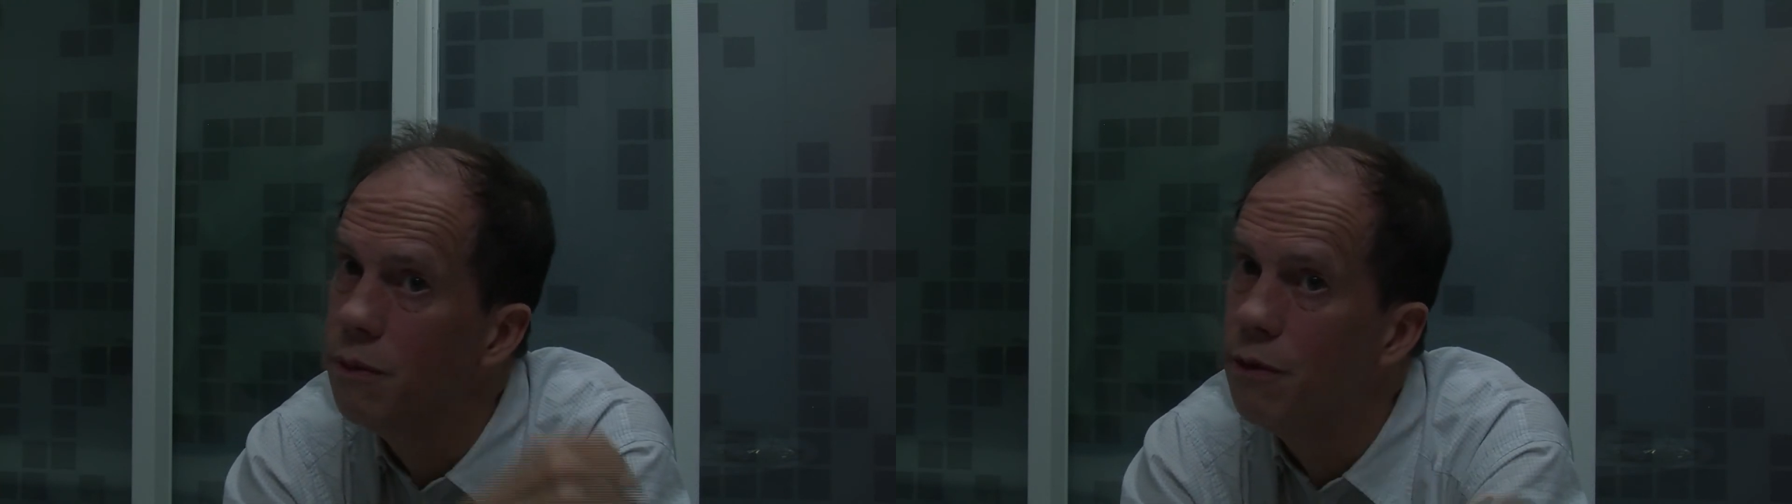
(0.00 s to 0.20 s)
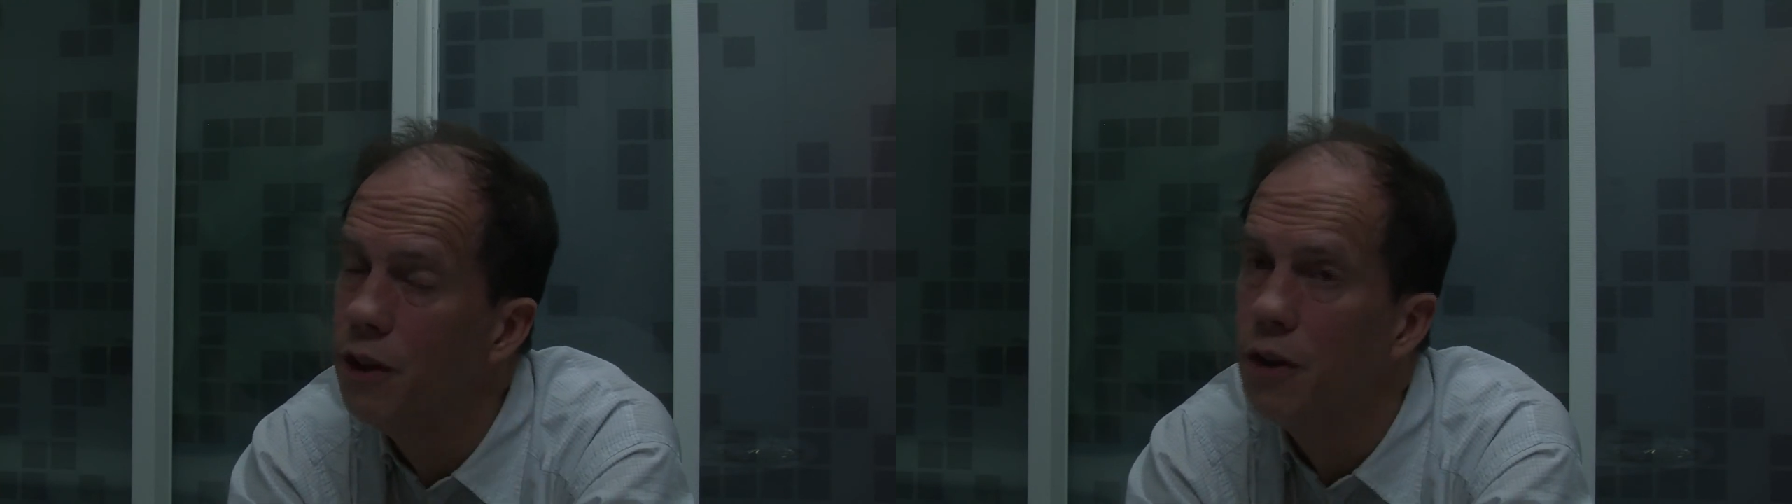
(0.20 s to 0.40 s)

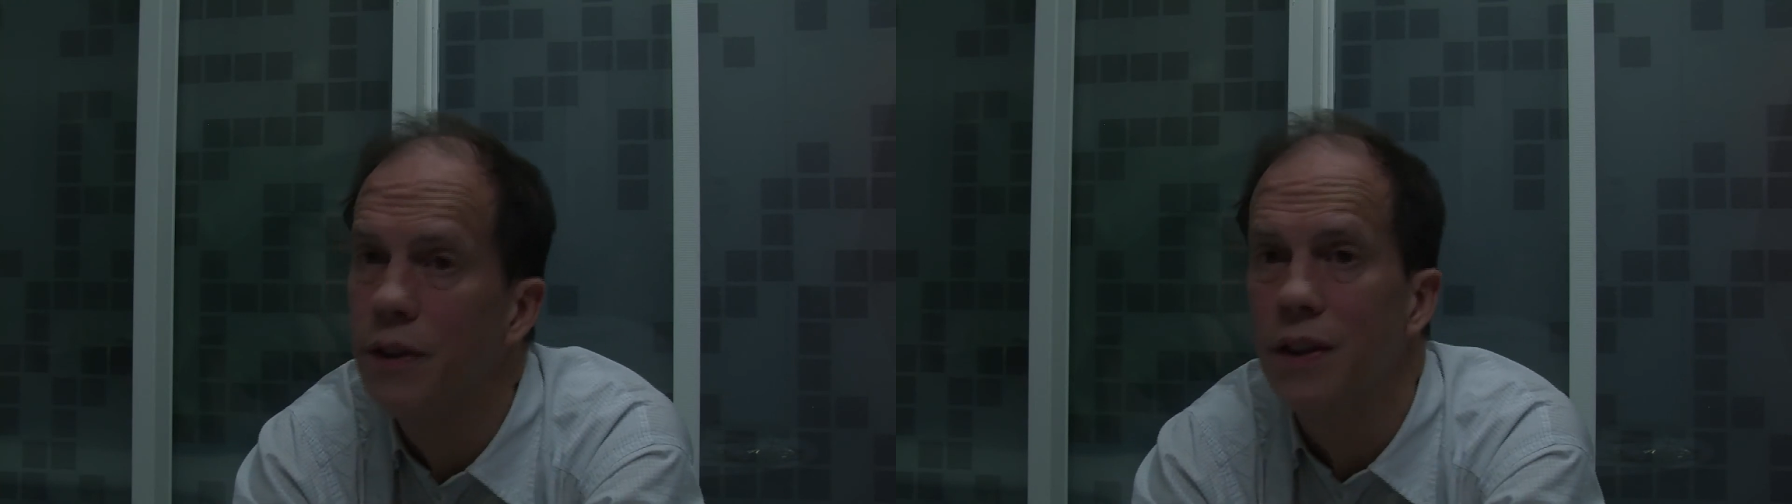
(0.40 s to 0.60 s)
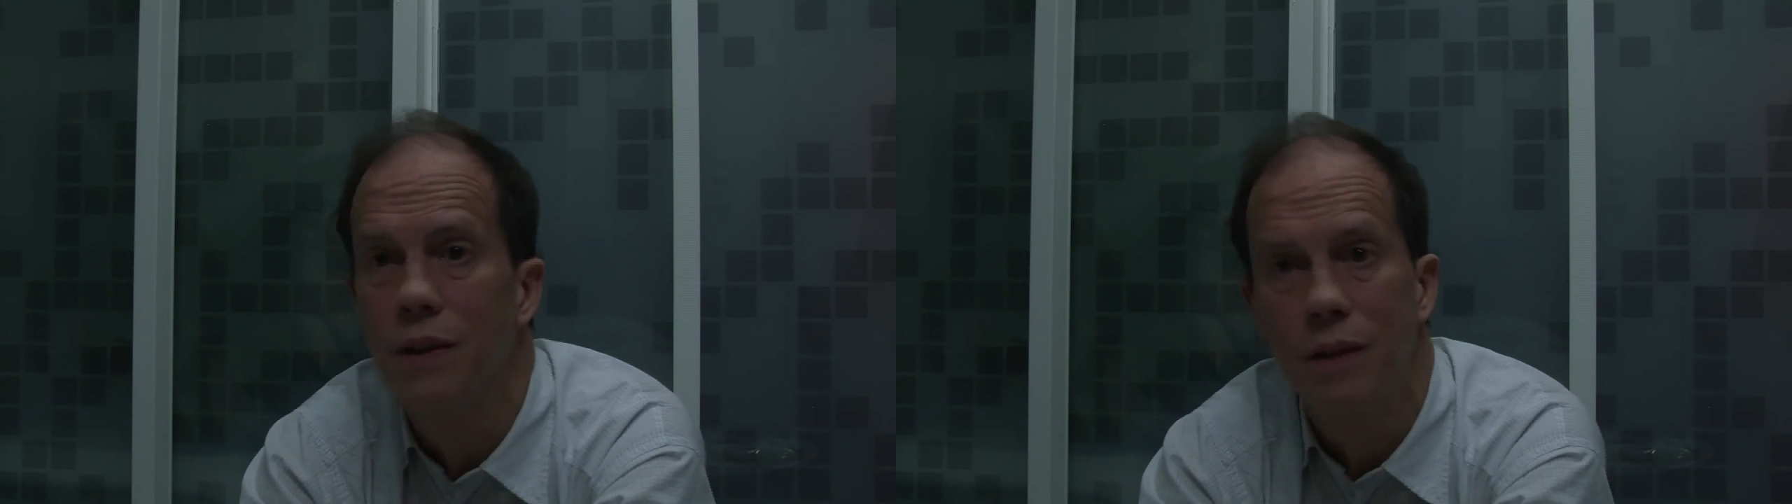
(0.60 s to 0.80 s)
fear of
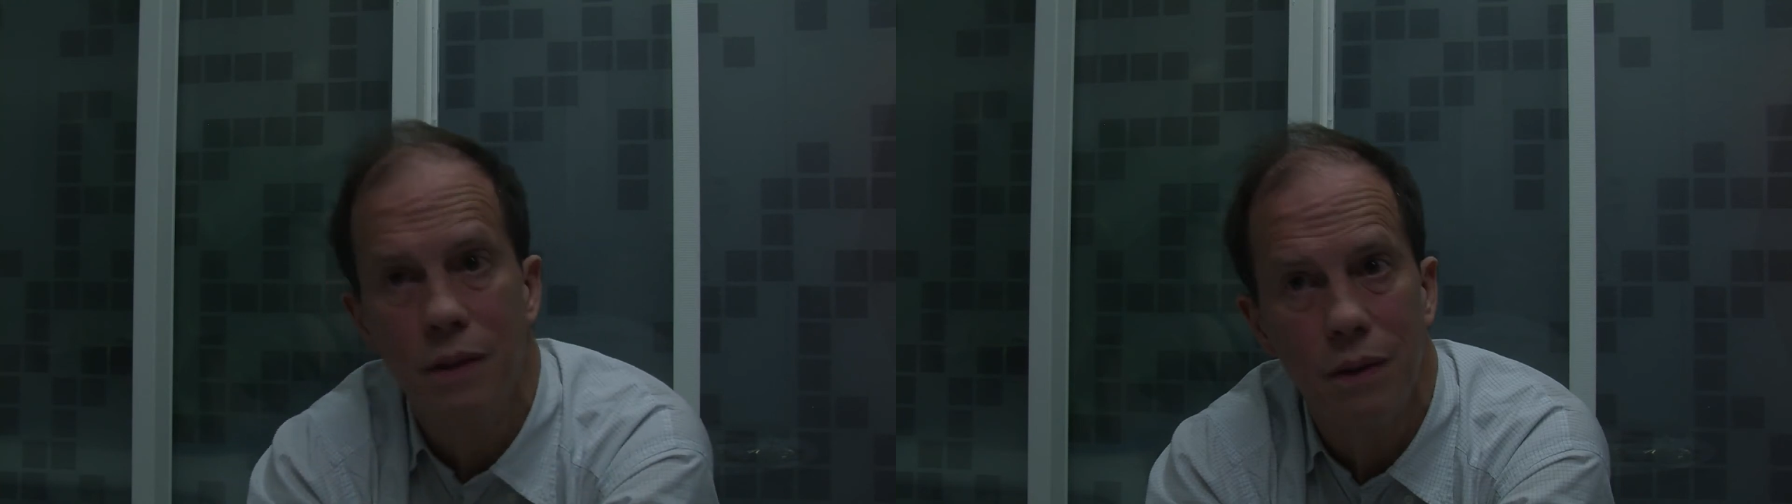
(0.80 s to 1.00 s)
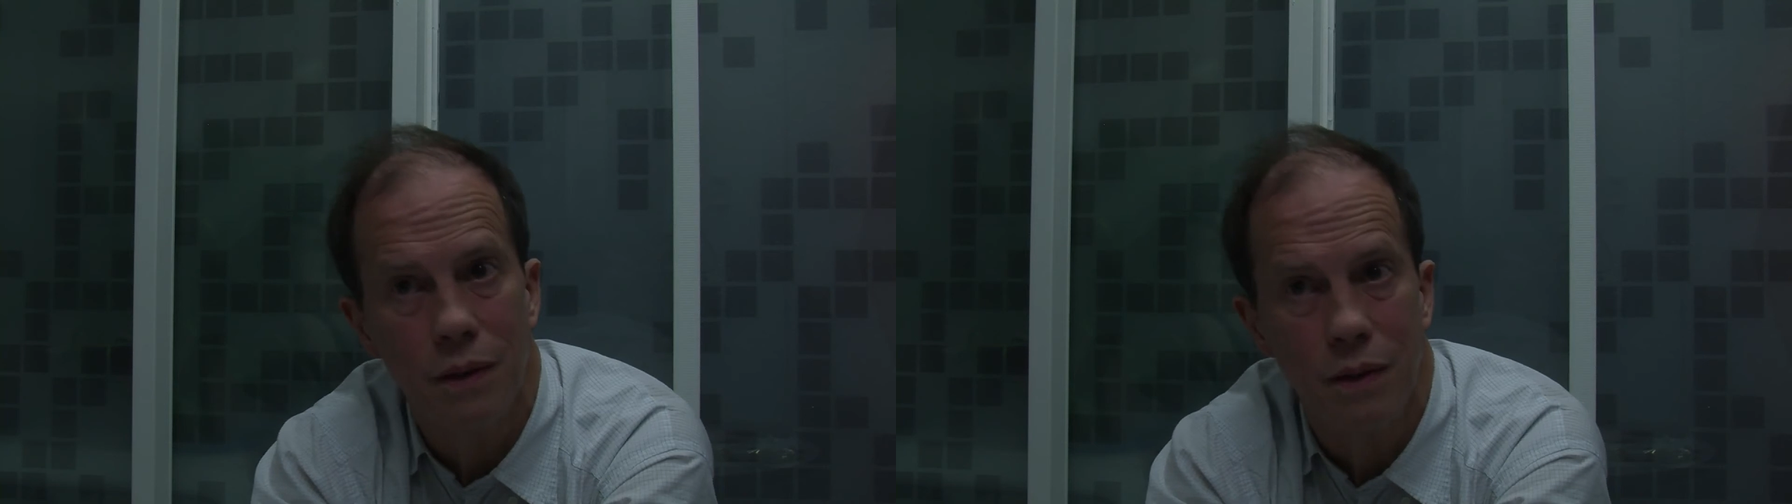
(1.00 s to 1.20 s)
the
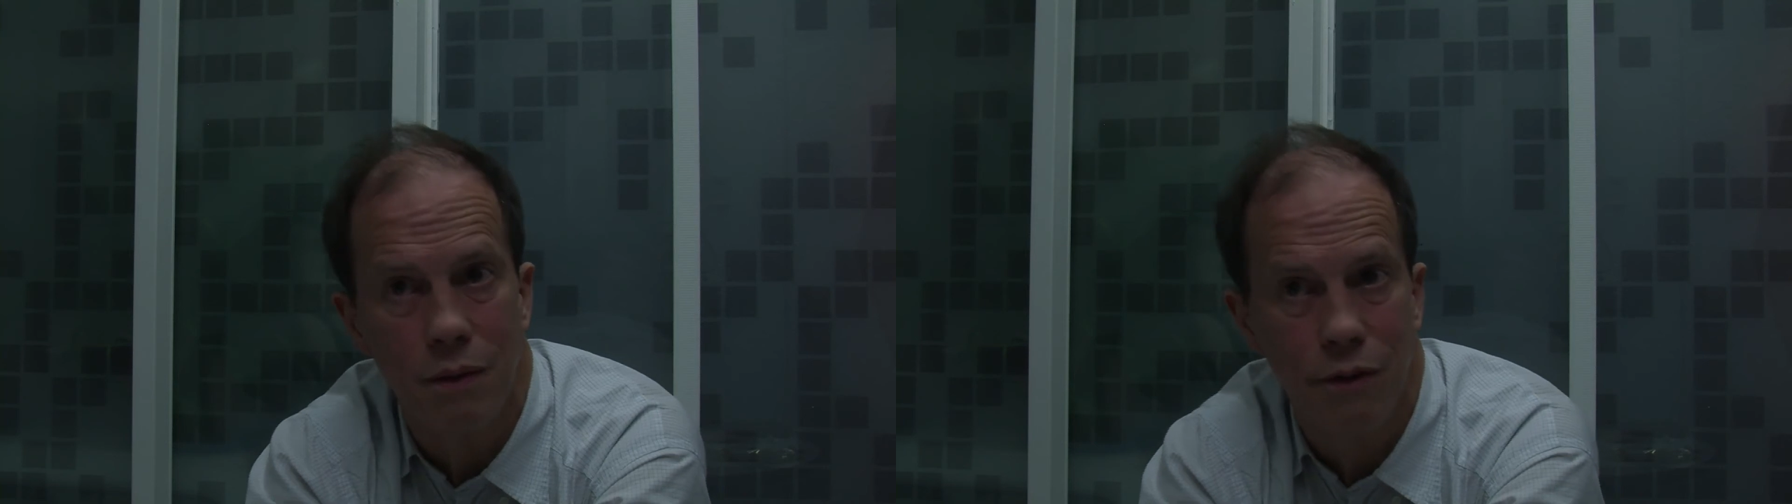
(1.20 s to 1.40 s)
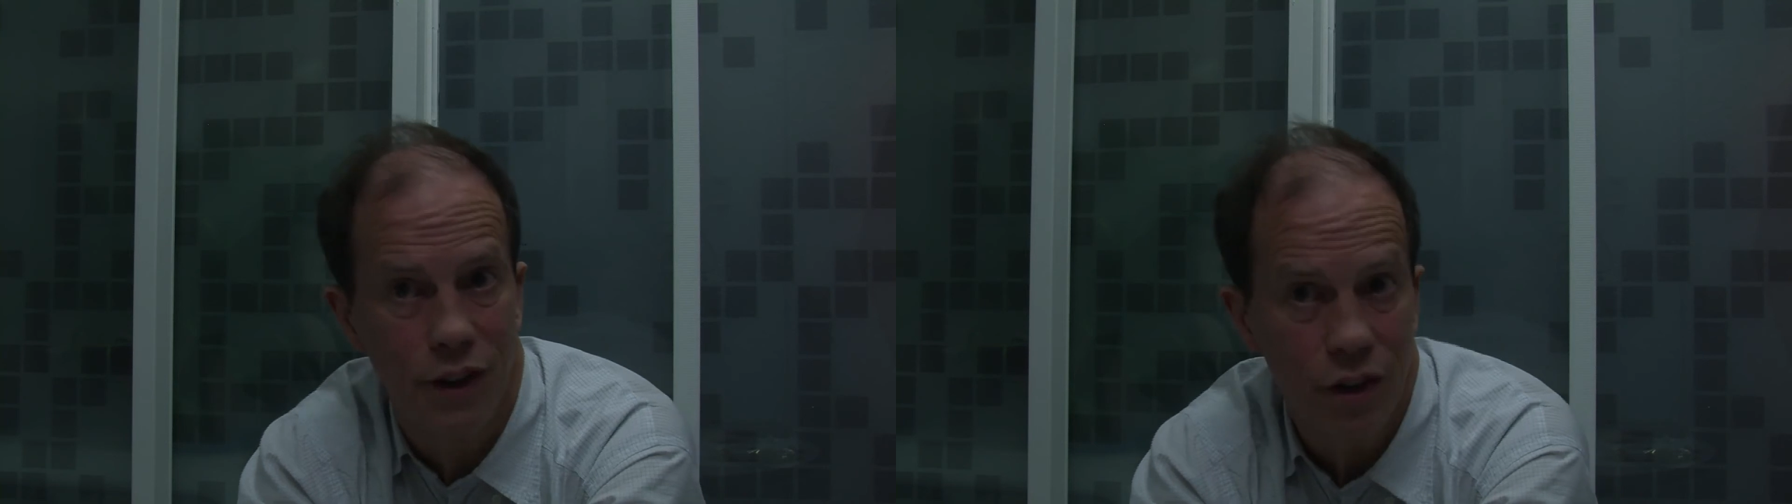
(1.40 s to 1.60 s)

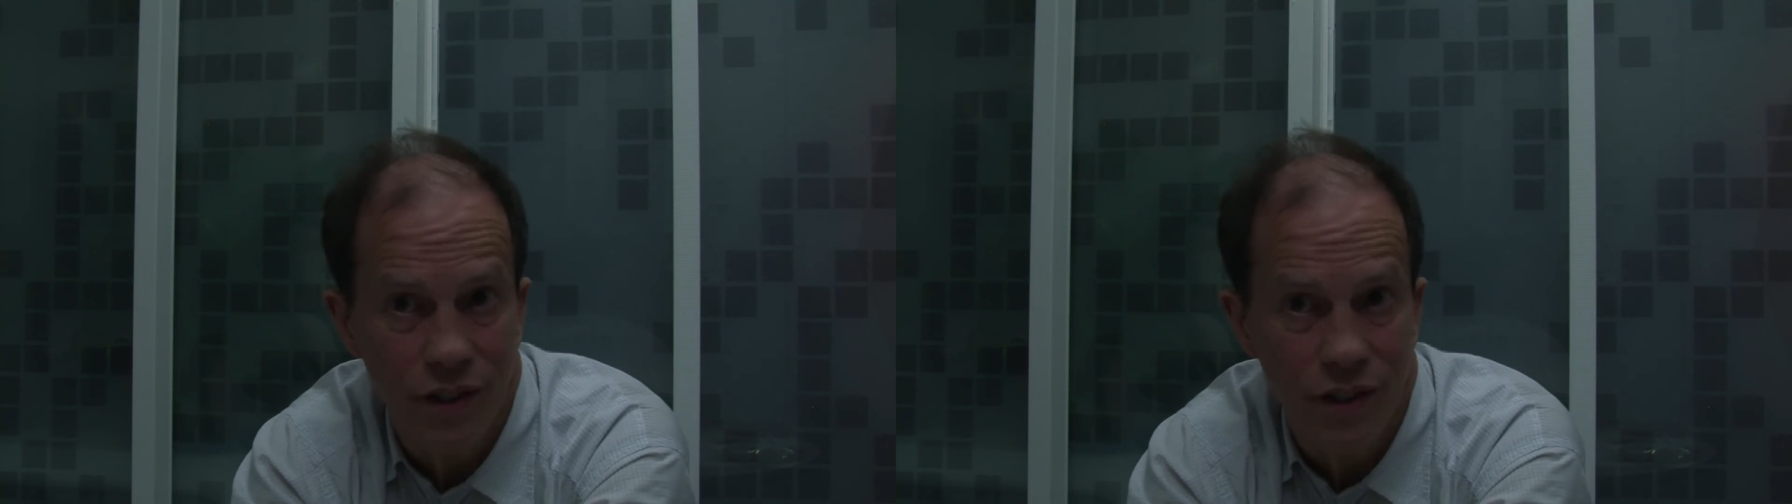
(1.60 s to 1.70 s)
fear